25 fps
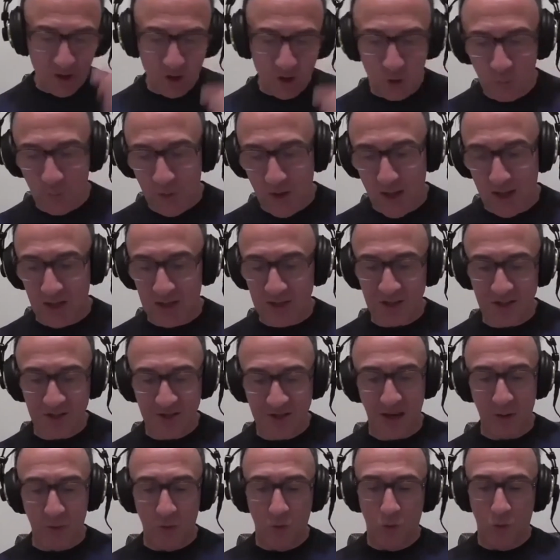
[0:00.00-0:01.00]
Palace.
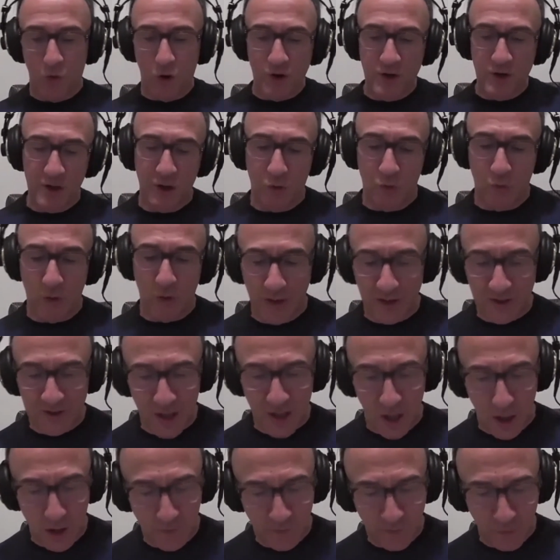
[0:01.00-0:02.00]
They were 1-0 winners
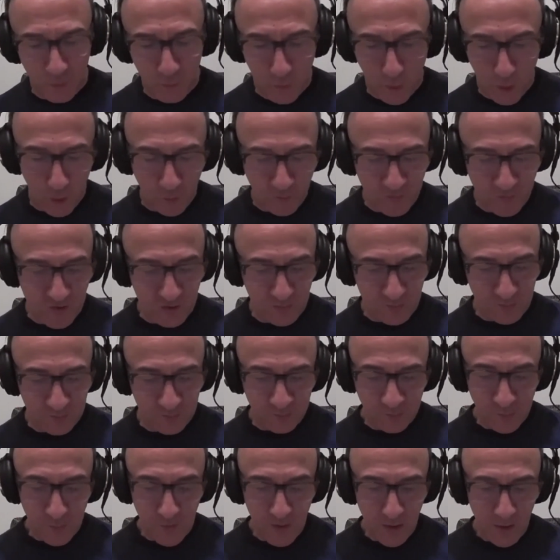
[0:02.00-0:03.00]
over Wolves.
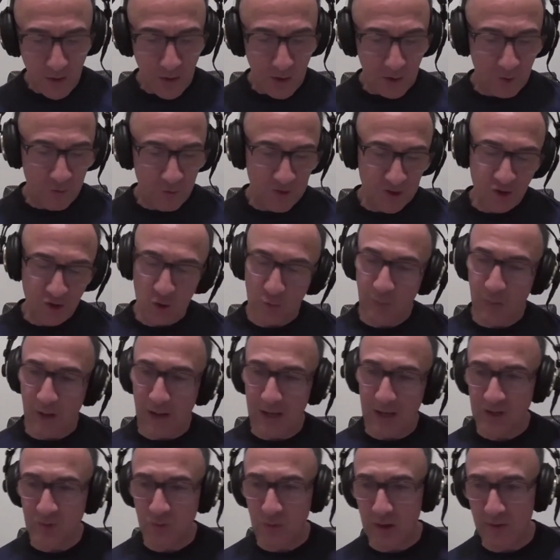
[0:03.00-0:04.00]
Crystal
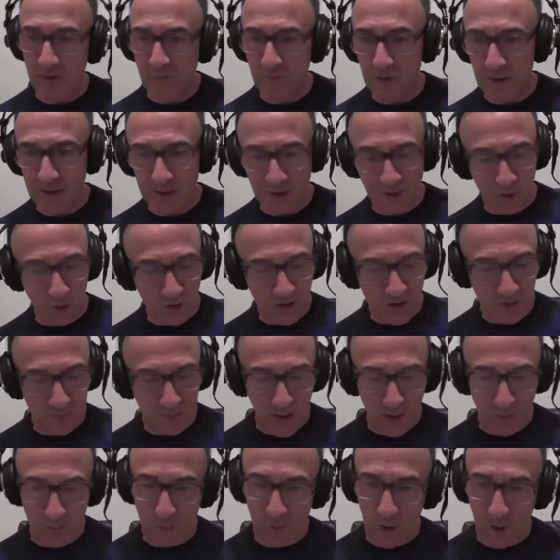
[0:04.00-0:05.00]
Palace, we haven't really talked
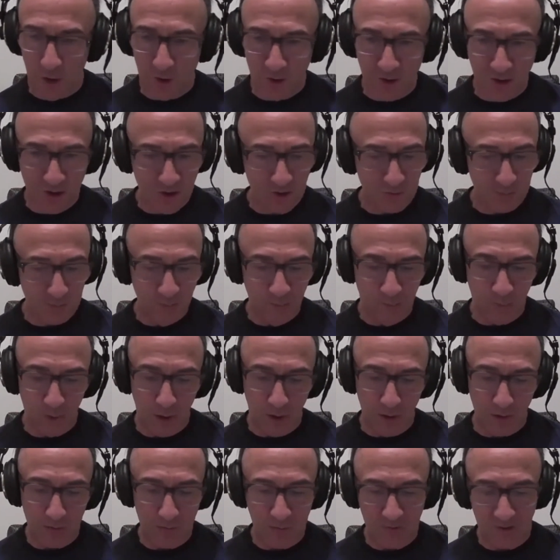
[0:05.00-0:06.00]
about much, but
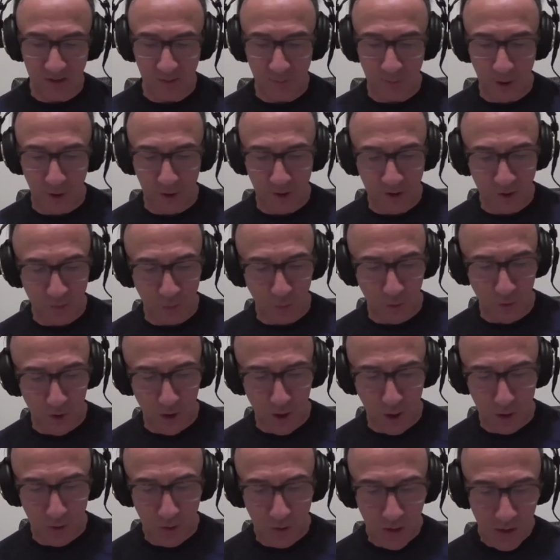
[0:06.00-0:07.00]
to be honest with
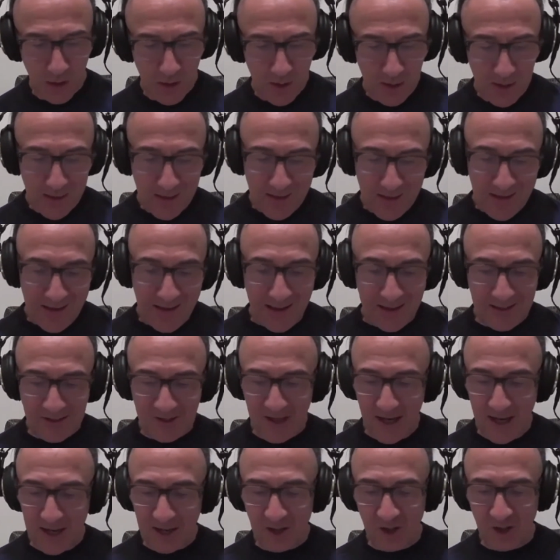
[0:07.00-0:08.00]
you,
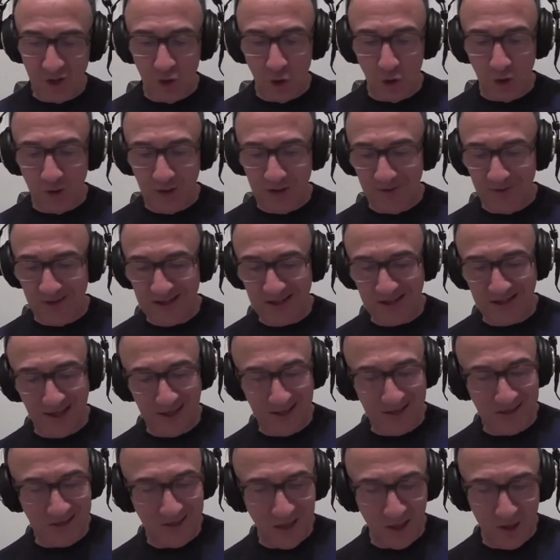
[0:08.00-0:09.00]
Eze scored in the
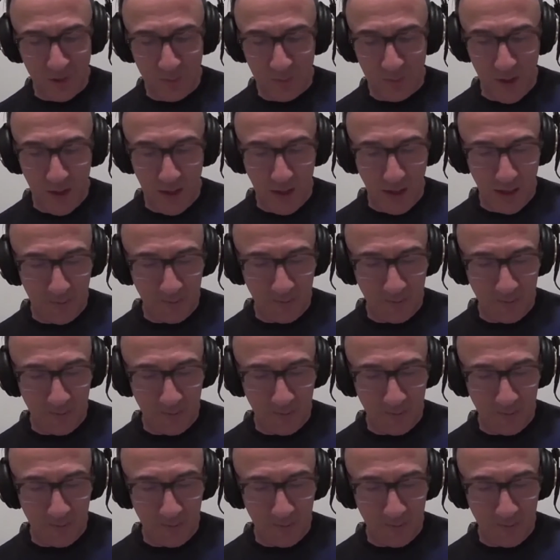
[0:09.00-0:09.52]
60th minute.